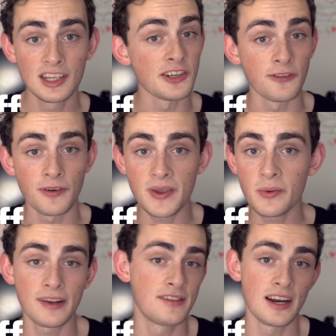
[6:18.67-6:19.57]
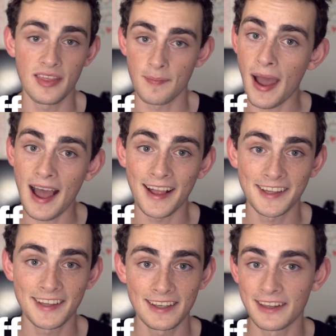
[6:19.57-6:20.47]
So for me, what I've done in the
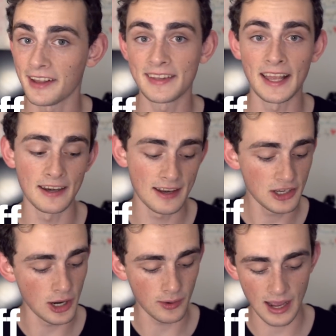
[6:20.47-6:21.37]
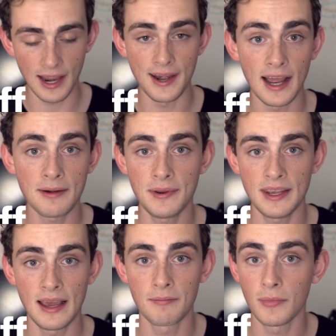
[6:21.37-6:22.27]
past is I've said, you know, at 9
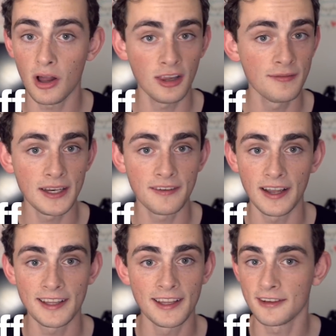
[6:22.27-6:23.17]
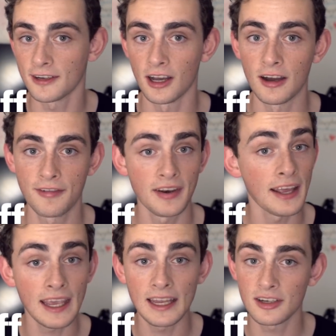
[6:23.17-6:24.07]
p.m., all of my devices turn off and
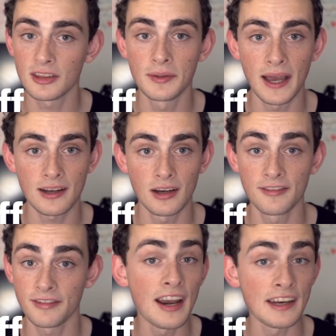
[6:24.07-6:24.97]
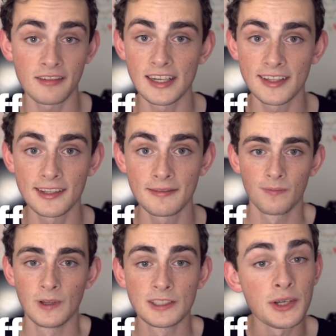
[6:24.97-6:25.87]
I can't turn them back on for any reason.
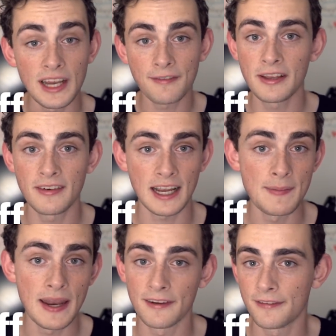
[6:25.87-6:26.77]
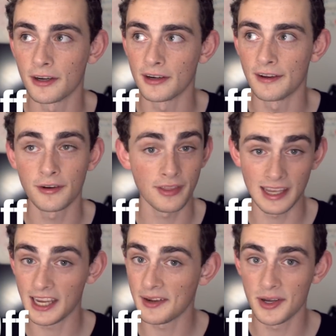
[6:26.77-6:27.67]
So I definitely recommend if you're if you're
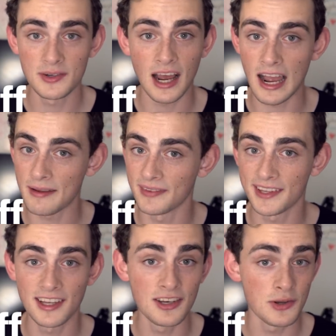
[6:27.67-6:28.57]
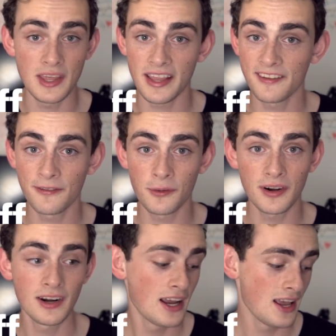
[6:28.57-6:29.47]
thinking about times to do this
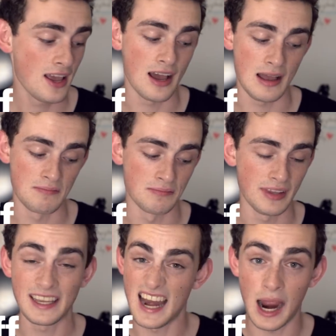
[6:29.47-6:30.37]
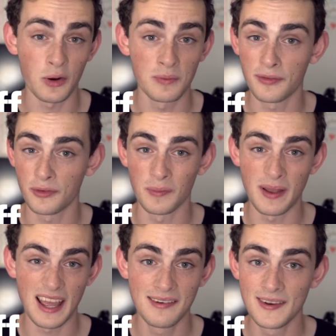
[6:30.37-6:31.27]
for, um, like an hour before
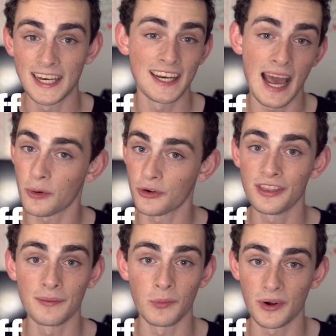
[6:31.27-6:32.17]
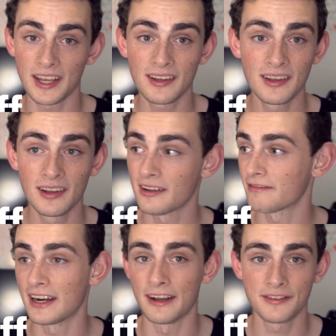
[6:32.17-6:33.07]
bed and an hour in the morning,
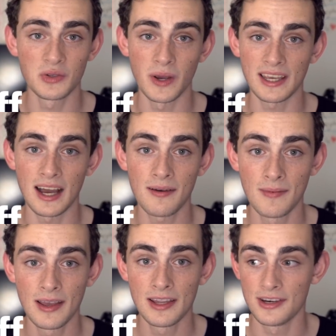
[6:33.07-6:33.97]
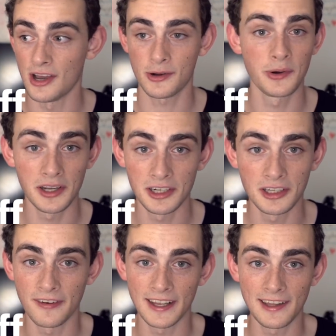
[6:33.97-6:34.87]
right after you wake up, not going on your
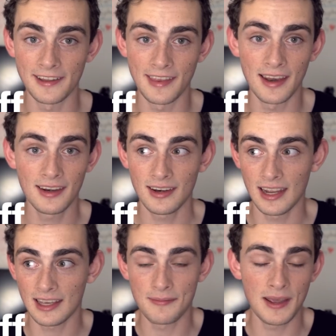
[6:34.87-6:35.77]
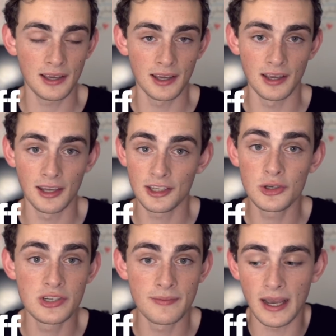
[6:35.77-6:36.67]
devices then, it can make a, a
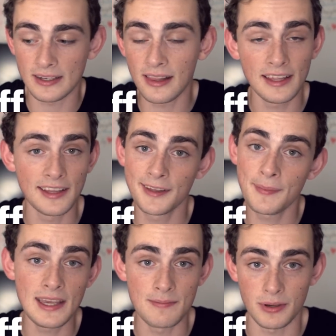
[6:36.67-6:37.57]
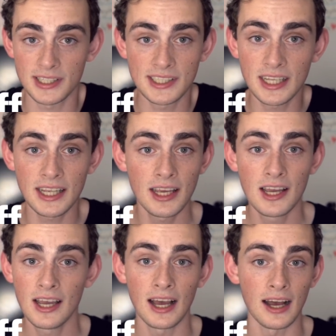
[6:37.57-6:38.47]
huge impact, at least speaking personally,
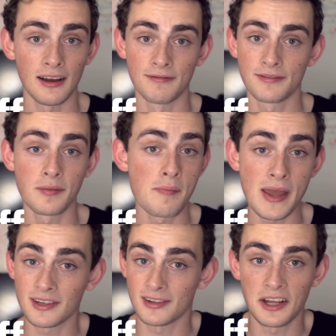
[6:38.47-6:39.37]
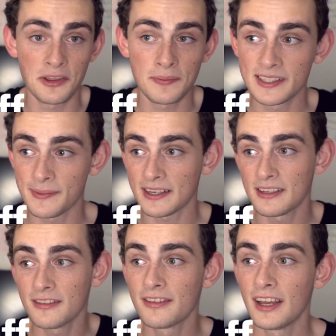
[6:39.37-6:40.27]
um, from a mental health
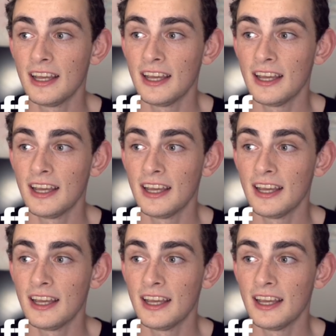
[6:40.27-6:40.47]
perspective.